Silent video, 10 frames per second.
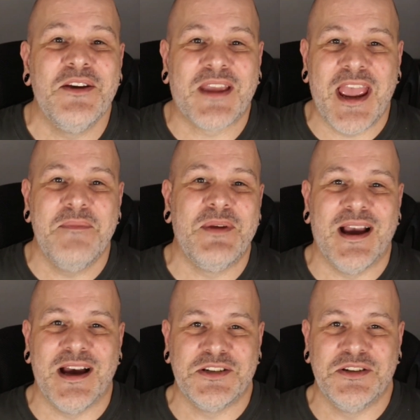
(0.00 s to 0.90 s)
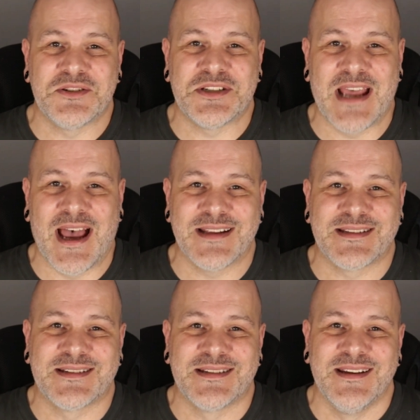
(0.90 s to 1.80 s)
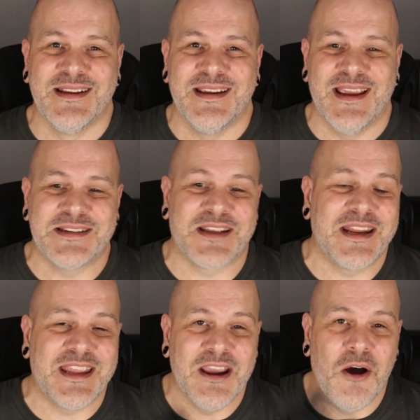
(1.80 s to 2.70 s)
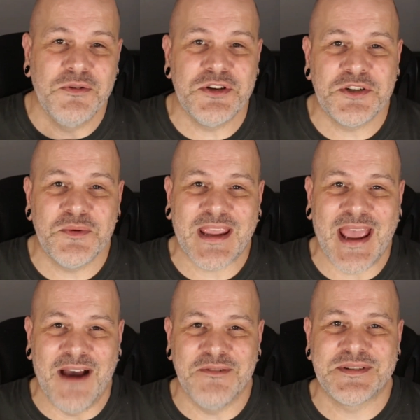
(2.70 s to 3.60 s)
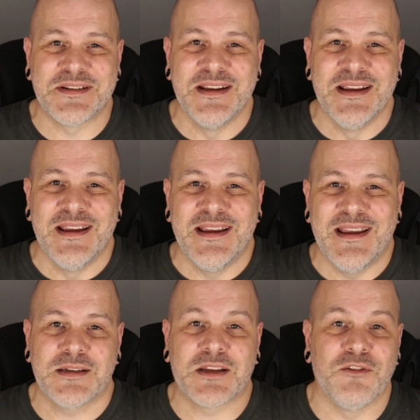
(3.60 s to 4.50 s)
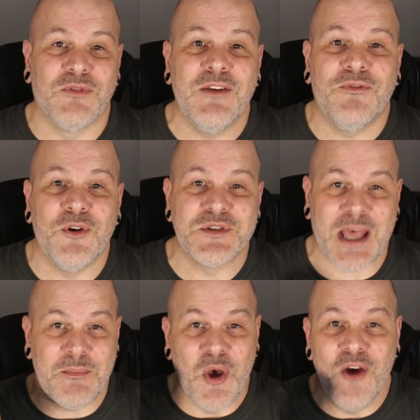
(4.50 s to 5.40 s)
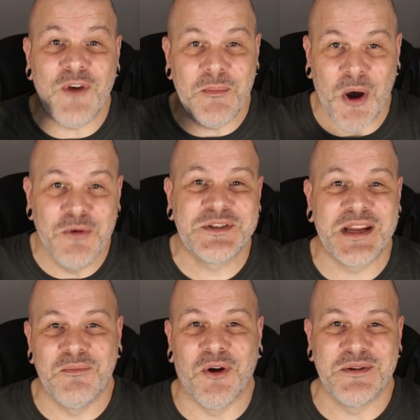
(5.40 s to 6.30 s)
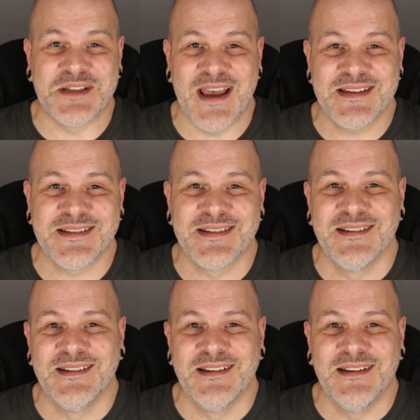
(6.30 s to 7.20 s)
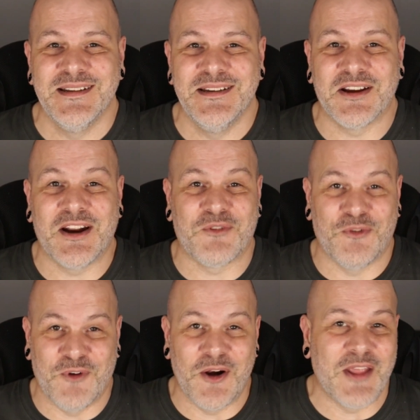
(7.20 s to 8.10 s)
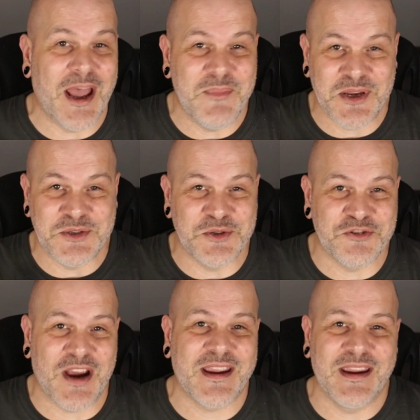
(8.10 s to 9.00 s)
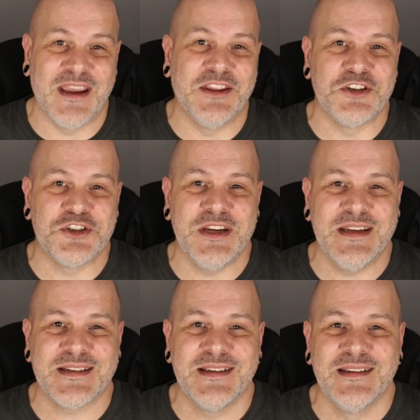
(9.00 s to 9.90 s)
your KPIs and your stats, it's going to hold you to account. It's going to reinforce that perfect posting process. You're going to have to follow that because you're tracking it in the sheet.